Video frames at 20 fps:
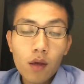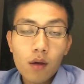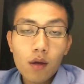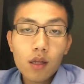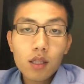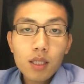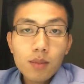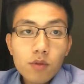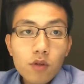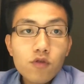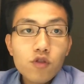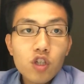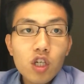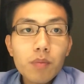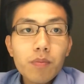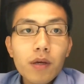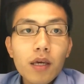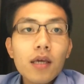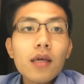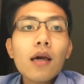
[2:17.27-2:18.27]
In terms of
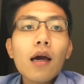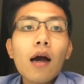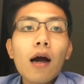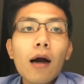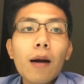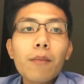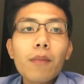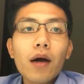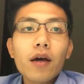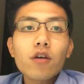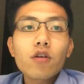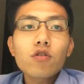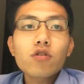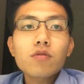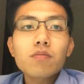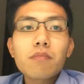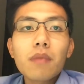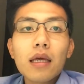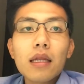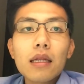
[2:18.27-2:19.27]
GP, I
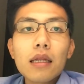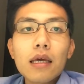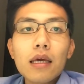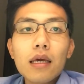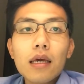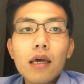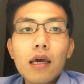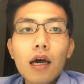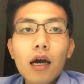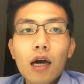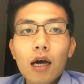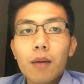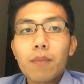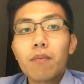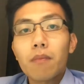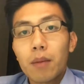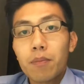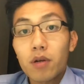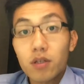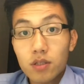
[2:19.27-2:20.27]
used mainly
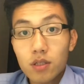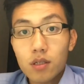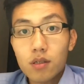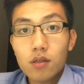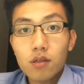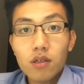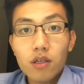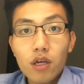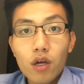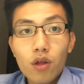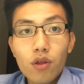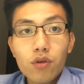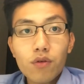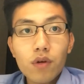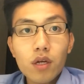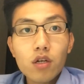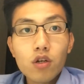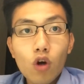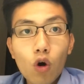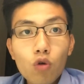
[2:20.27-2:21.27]
my personal year
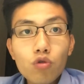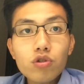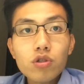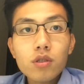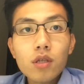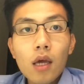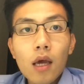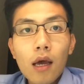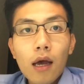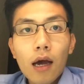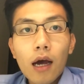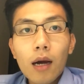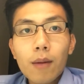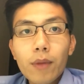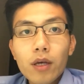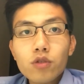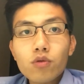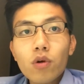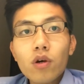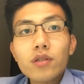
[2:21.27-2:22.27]
3 notes,
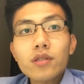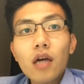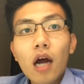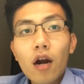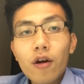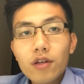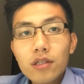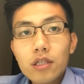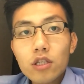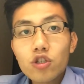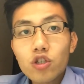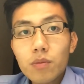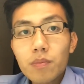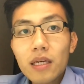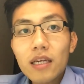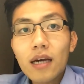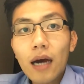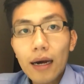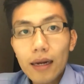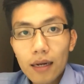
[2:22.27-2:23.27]
as well as RAC
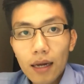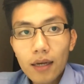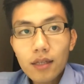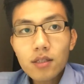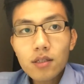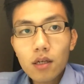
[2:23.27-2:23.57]
GP guidelines,